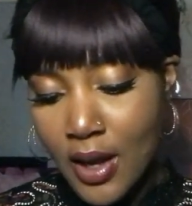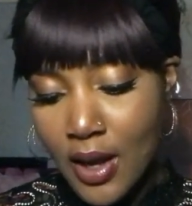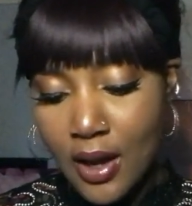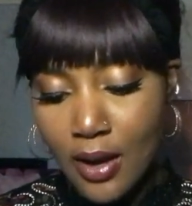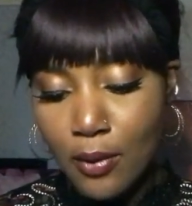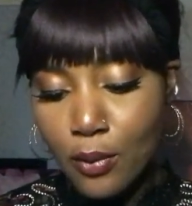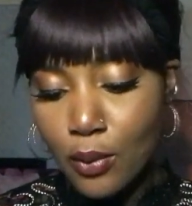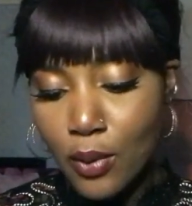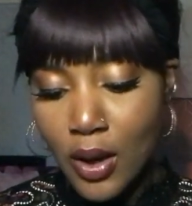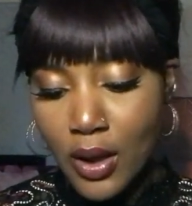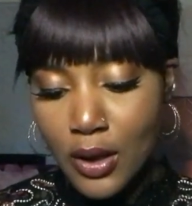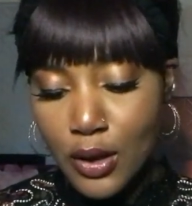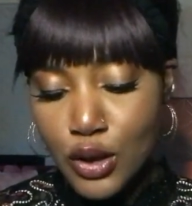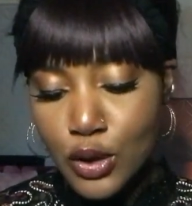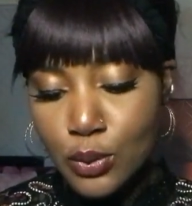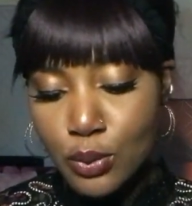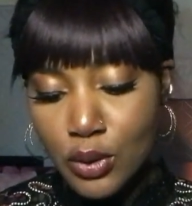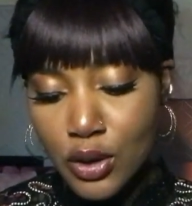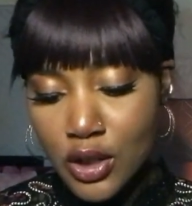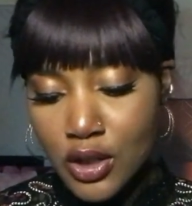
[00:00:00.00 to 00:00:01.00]
And while I
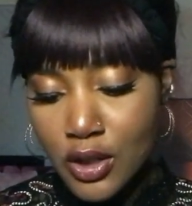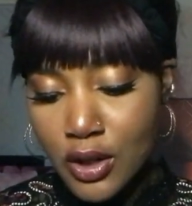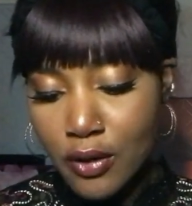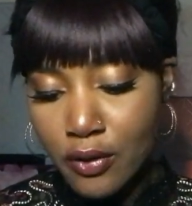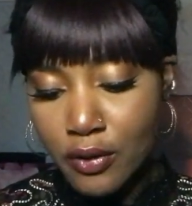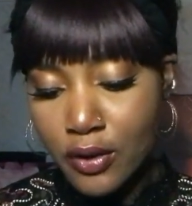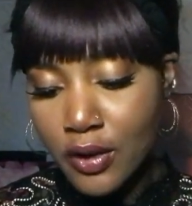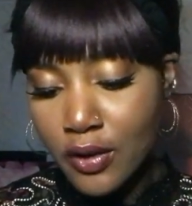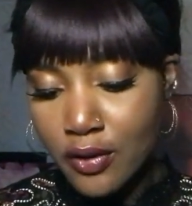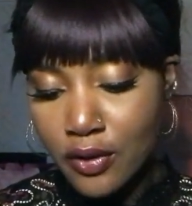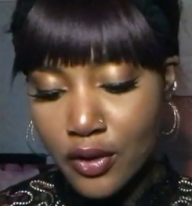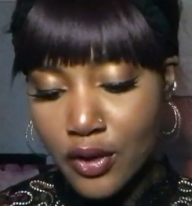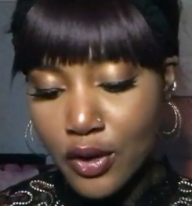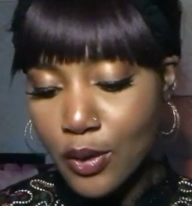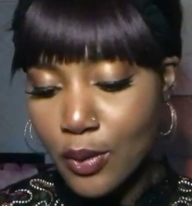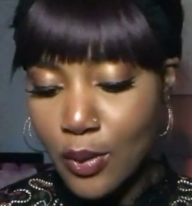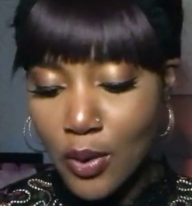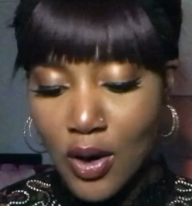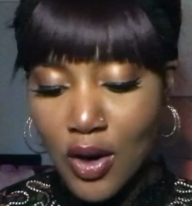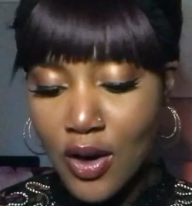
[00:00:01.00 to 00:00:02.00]
was pre-shuffling for
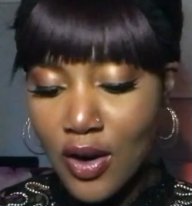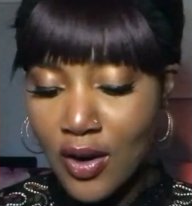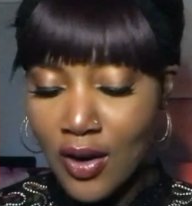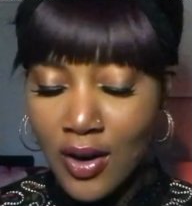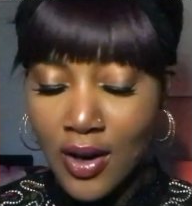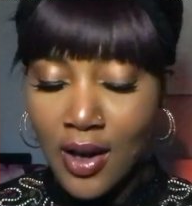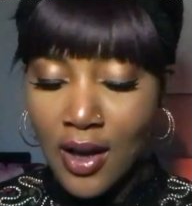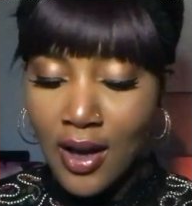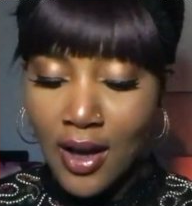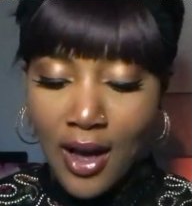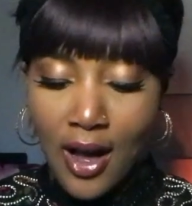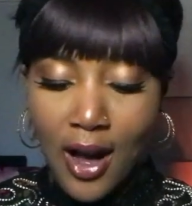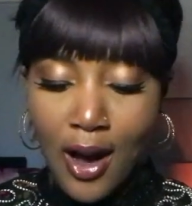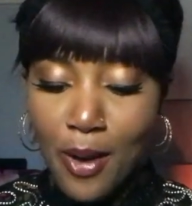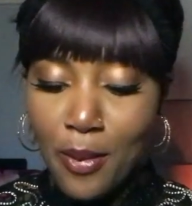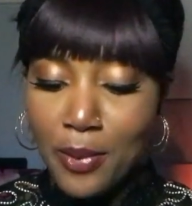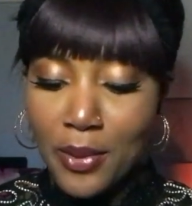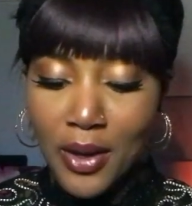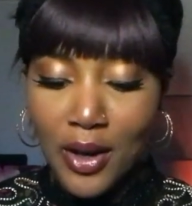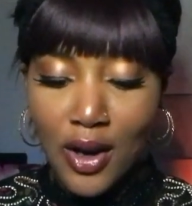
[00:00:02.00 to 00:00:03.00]
you all,
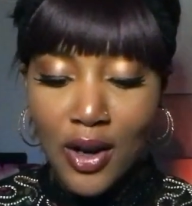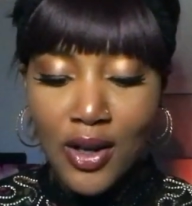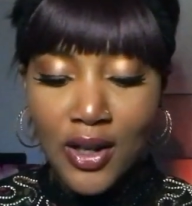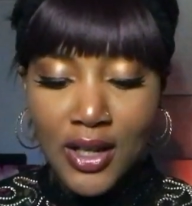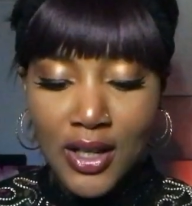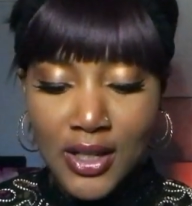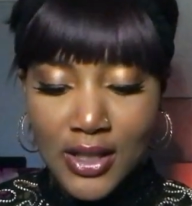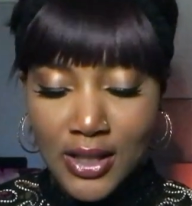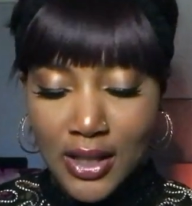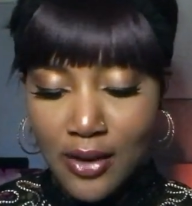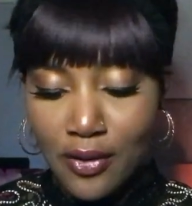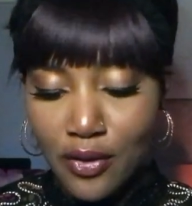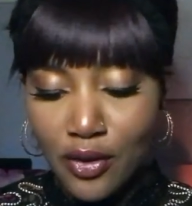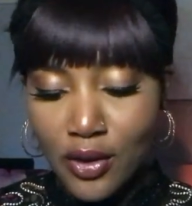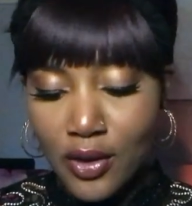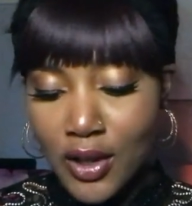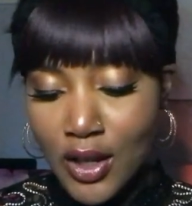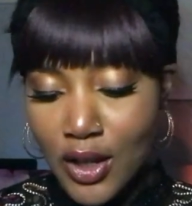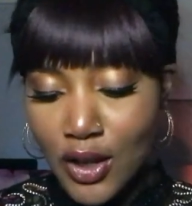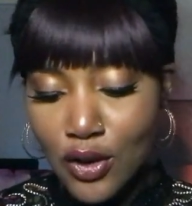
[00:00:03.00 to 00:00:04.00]
I'll be honest, I
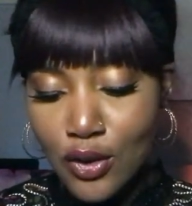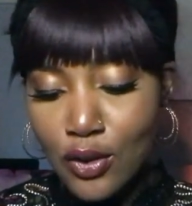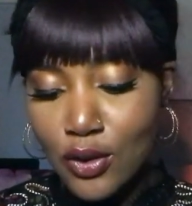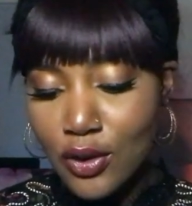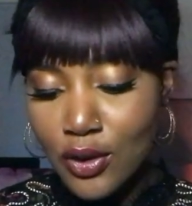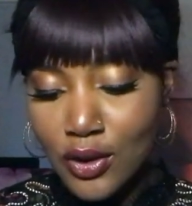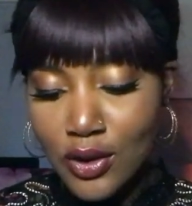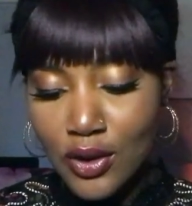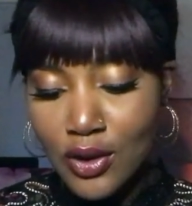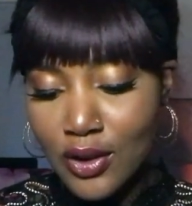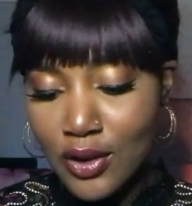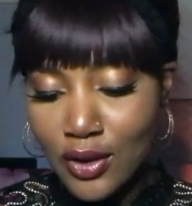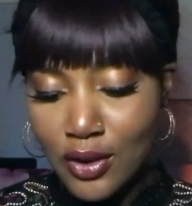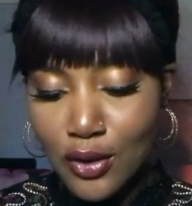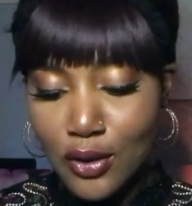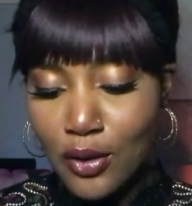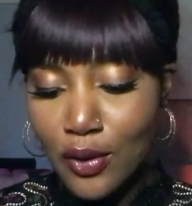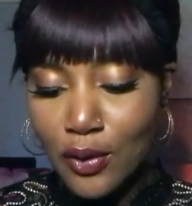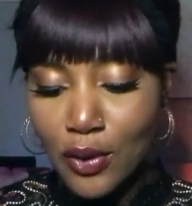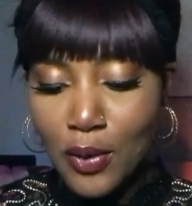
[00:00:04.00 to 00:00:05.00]
feel that you
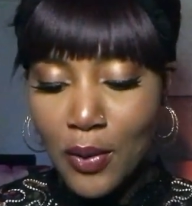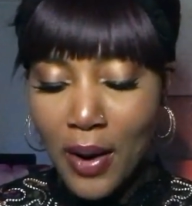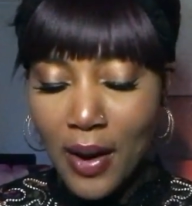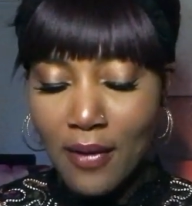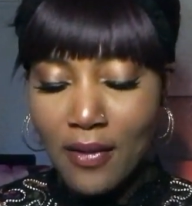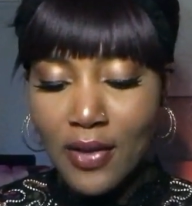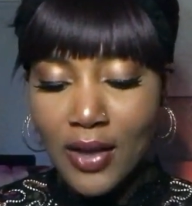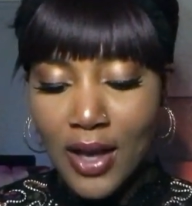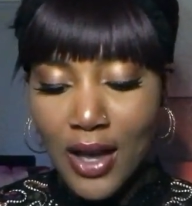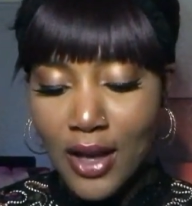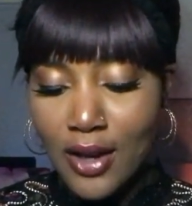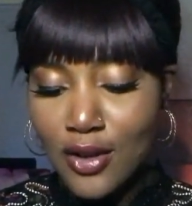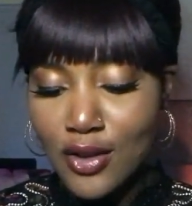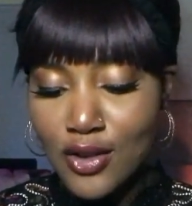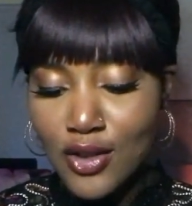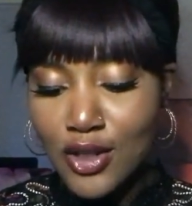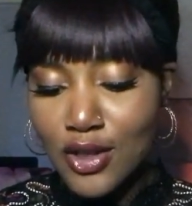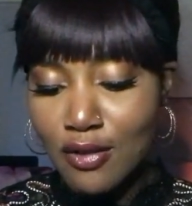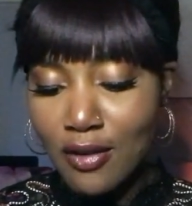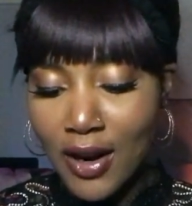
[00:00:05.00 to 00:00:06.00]
have the
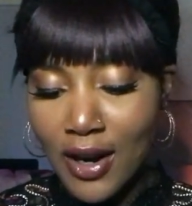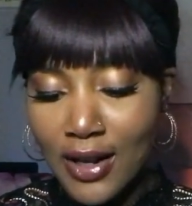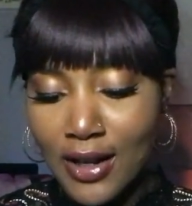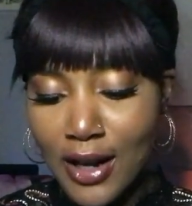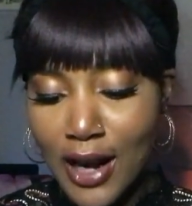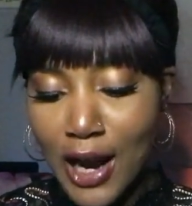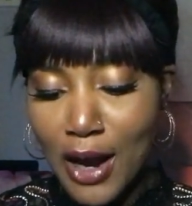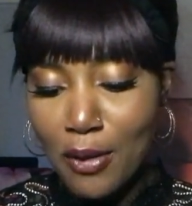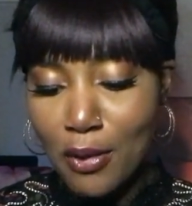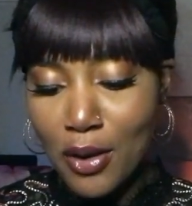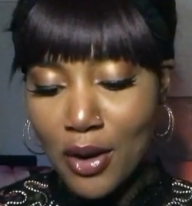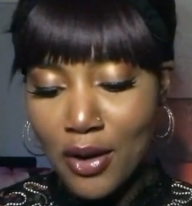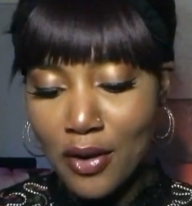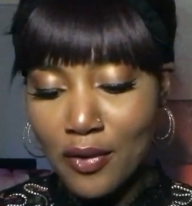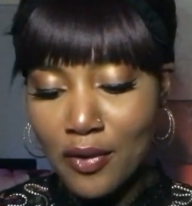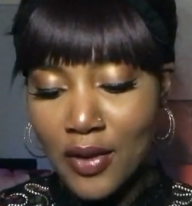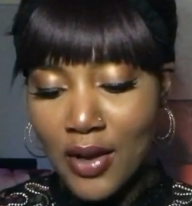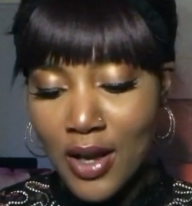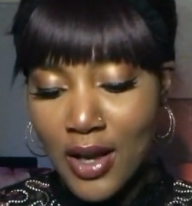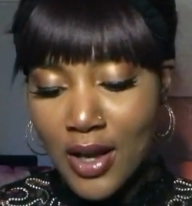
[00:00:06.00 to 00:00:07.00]
energy right now of